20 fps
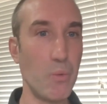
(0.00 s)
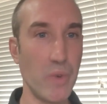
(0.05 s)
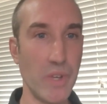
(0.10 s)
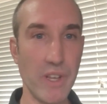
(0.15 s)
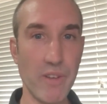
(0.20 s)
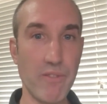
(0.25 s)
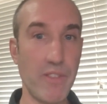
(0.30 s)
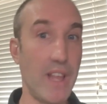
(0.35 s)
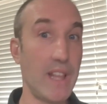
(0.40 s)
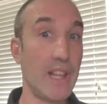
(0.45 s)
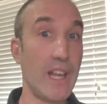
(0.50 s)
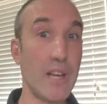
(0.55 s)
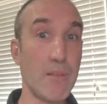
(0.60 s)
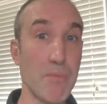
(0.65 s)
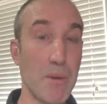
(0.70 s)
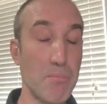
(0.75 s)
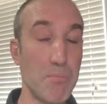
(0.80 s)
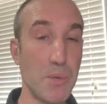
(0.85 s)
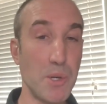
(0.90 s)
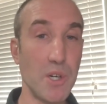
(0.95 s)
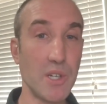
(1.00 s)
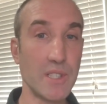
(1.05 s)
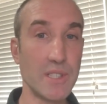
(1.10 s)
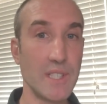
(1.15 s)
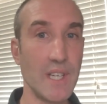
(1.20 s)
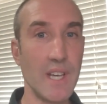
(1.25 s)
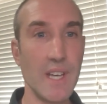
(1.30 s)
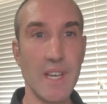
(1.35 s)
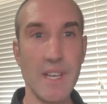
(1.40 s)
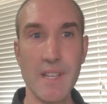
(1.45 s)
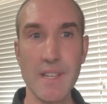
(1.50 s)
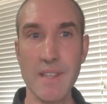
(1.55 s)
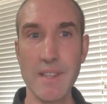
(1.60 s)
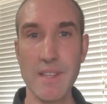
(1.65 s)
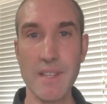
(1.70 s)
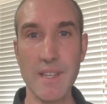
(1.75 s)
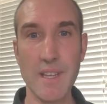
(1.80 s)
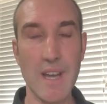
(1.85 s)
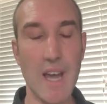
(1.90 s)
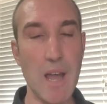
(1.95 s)
if they like my books,
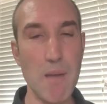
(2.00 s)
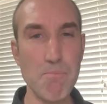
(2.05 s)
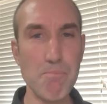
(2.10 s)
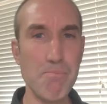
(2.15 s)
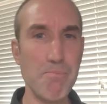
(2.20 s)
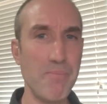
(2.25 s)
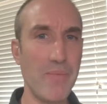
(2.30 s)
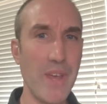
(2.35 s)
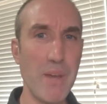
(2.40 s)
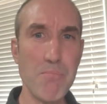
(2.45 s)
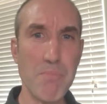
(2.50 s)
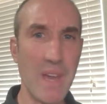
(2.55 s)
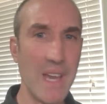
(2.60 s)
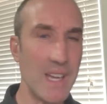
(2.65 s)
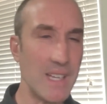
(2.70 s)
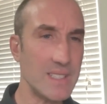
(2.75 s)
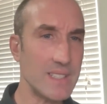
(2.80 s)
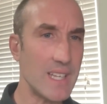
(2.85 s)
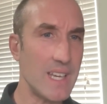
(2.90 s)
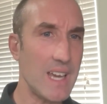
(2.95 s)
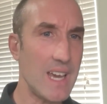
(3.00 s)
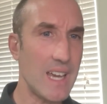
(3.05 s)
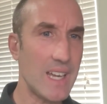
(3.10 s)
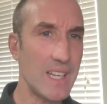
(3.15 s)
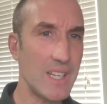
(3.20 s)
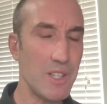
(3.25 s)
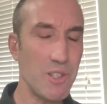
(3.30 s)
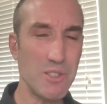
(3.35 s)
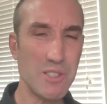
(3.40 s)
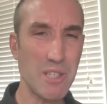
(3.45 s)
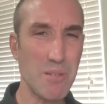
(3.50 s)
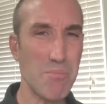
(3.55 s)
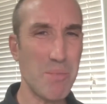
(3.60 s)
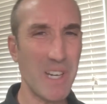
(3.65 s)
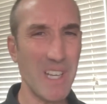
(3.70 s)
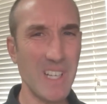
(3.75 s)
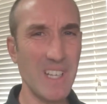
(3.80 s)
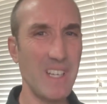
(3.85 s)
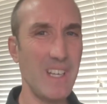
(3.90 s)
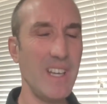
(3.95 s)
they may say I can use it, but
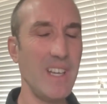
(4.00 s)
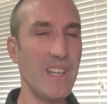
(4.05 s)
it